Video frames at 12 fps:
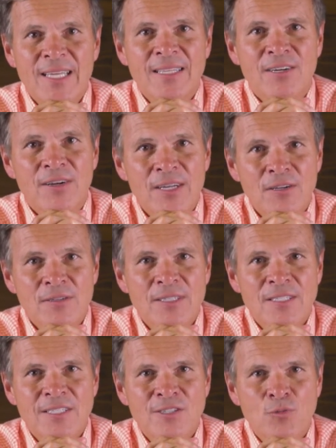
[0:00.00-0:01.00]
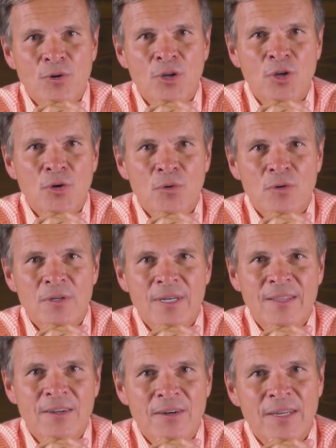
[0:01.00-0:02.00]
and their illnesses were cured,
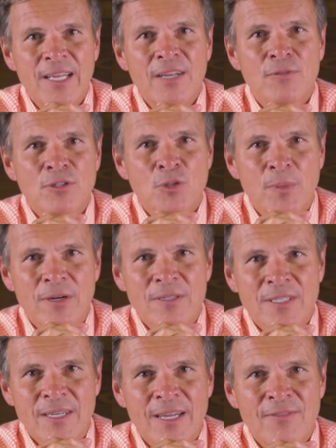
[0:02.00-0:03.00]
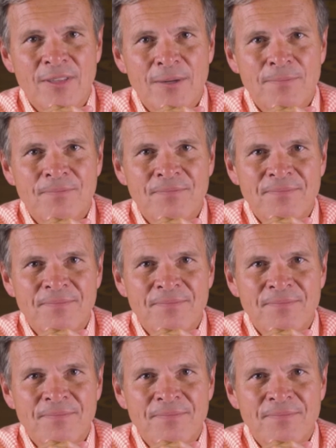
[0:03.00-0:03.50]
and their evil spirits left them.